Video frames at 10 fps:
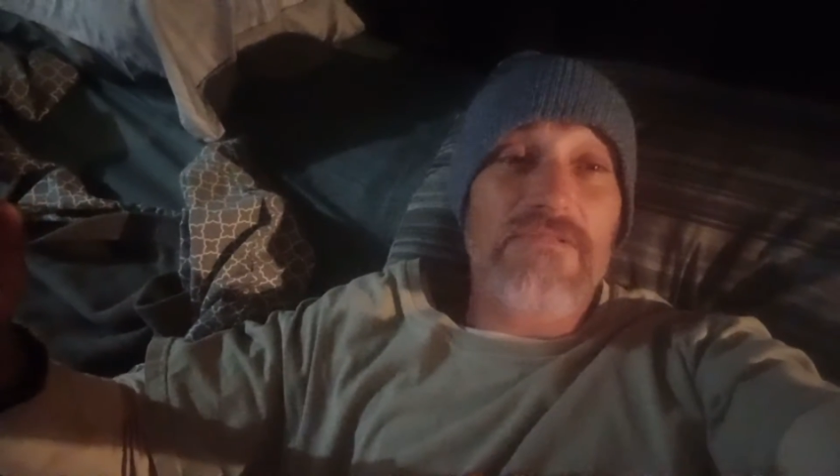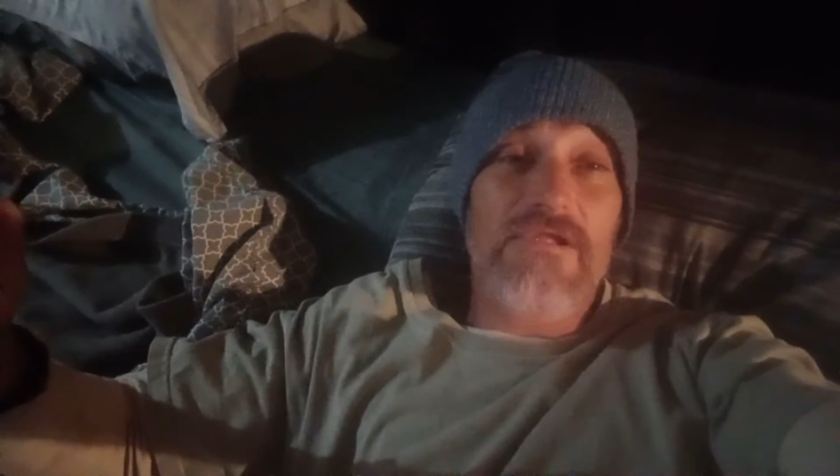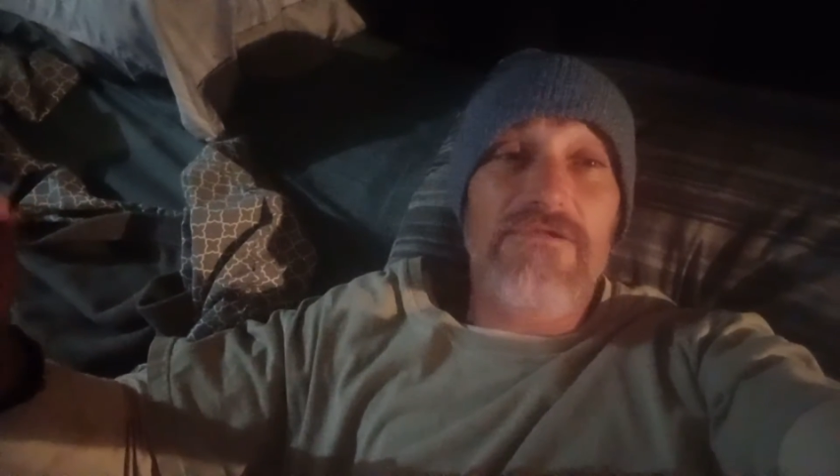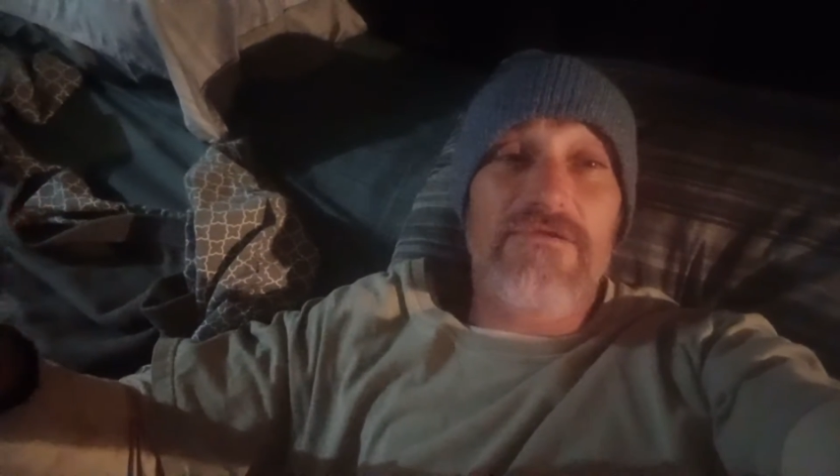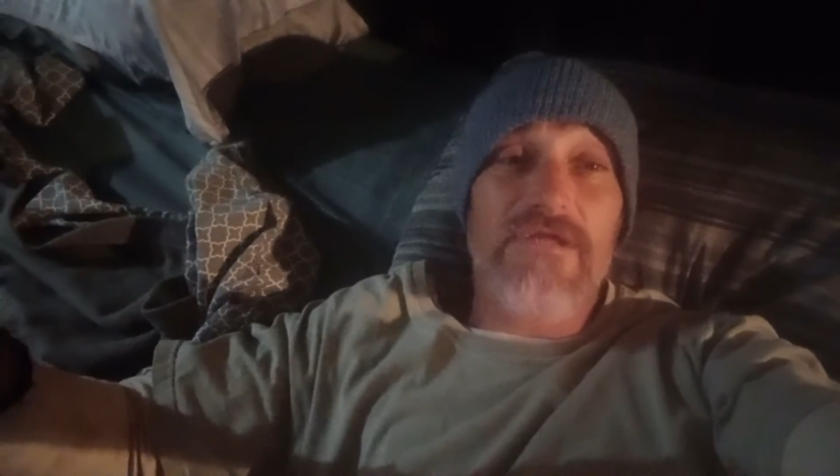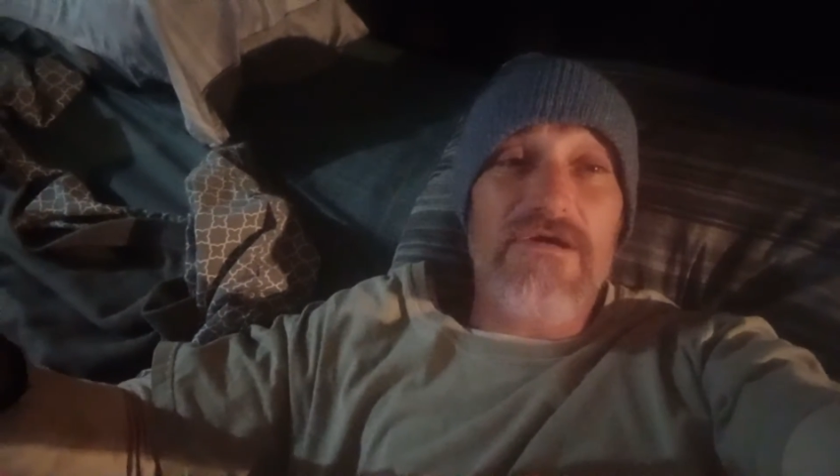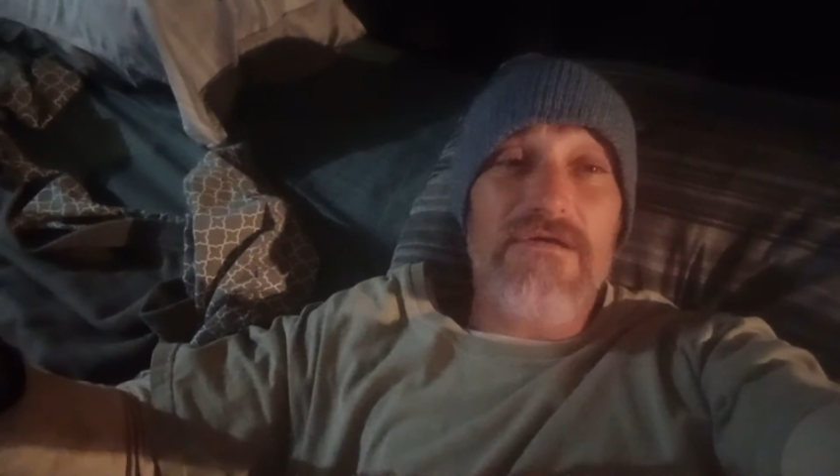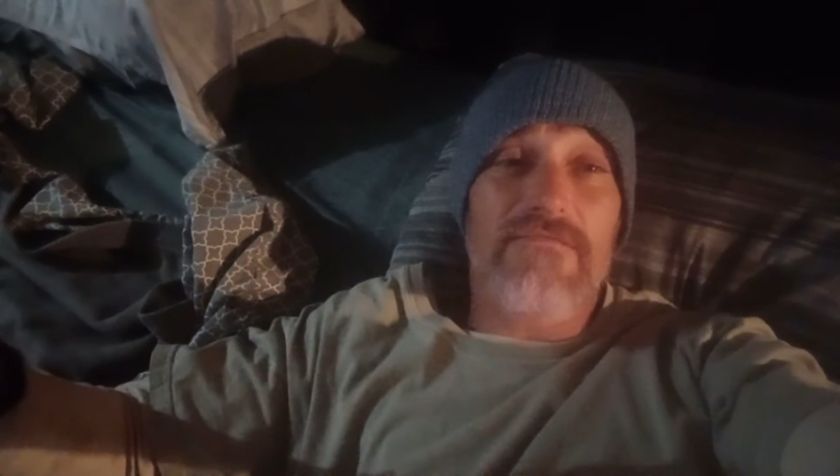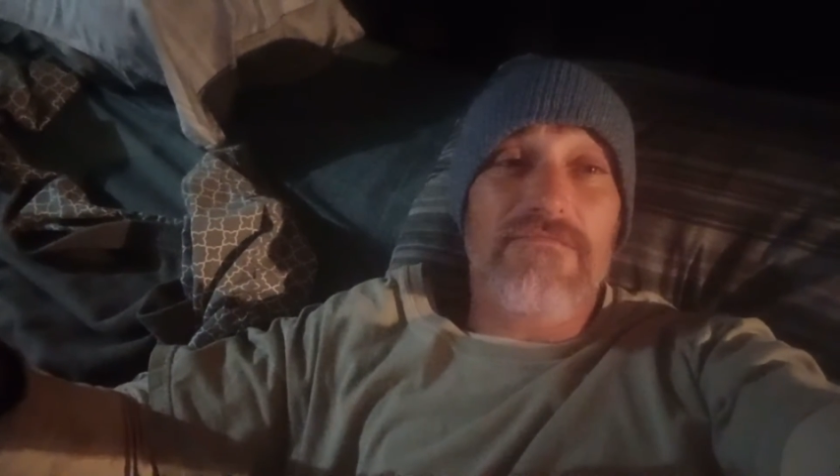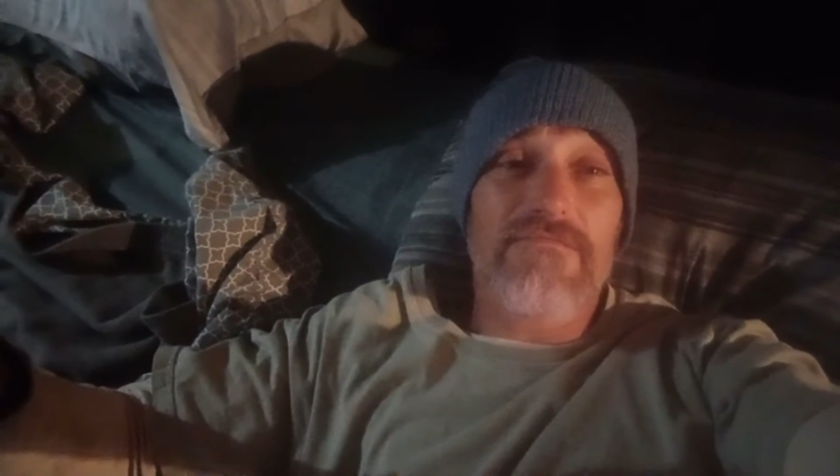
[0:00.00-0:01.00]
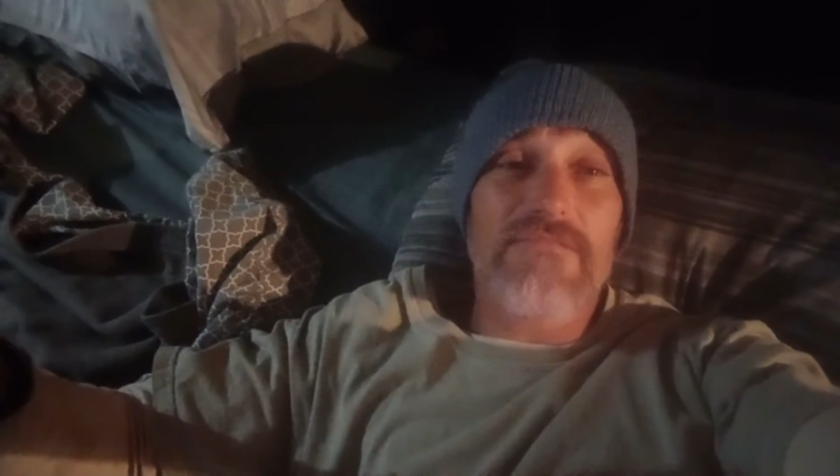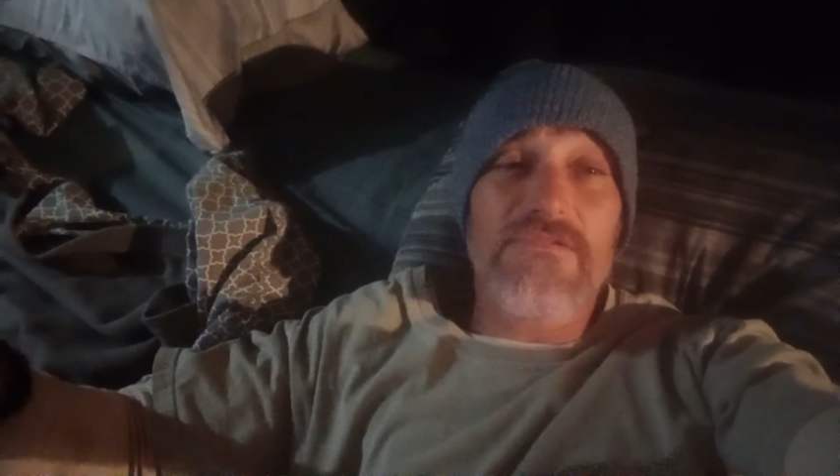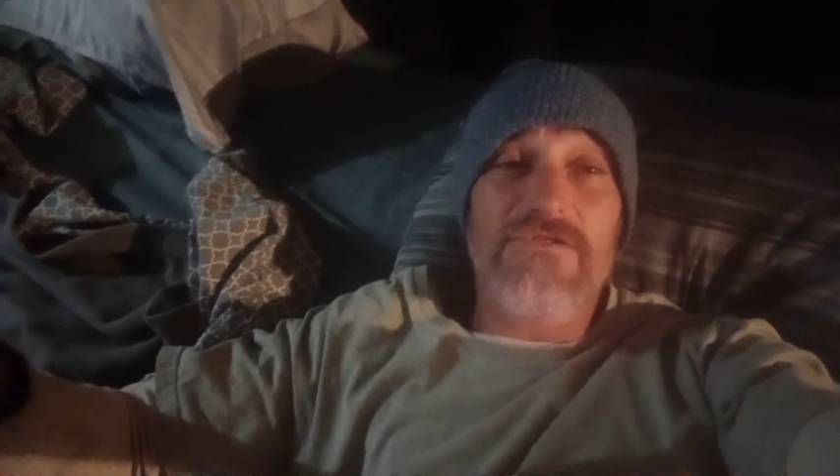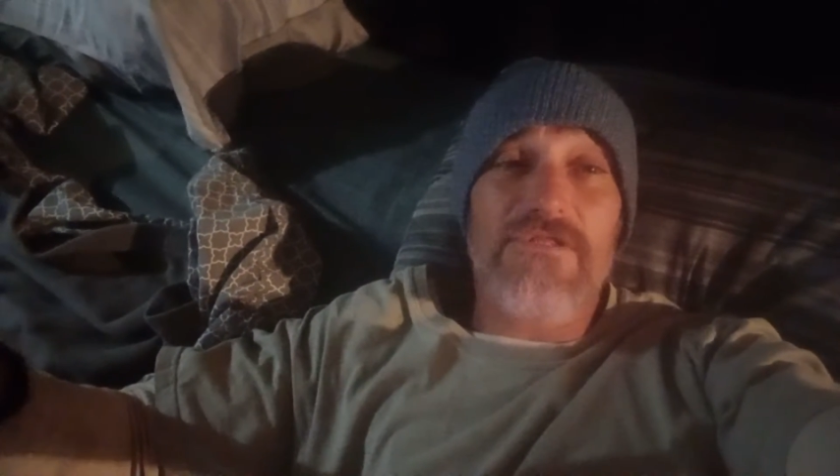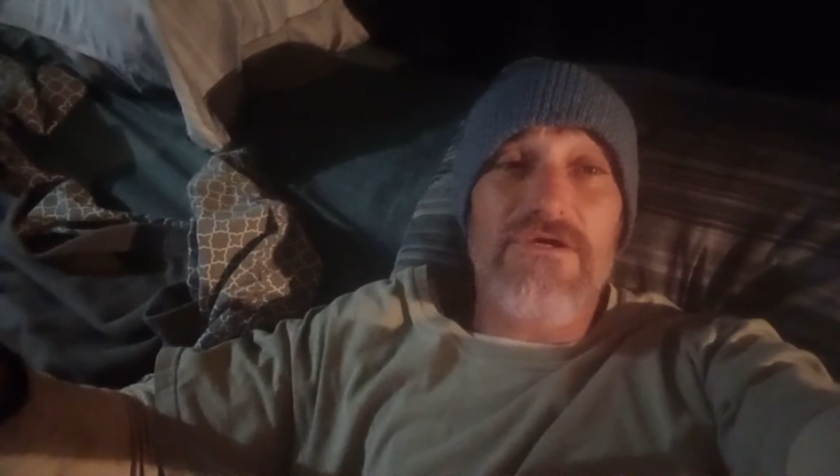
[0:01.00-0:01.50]
And you're done.
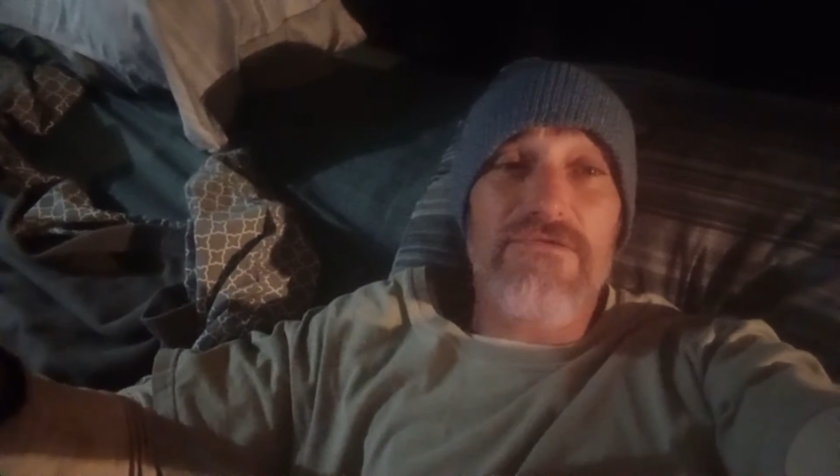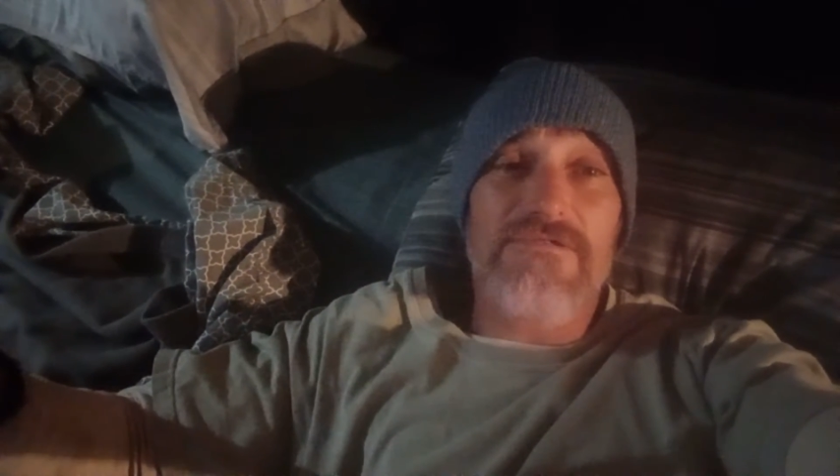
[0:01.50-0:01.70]
You're through.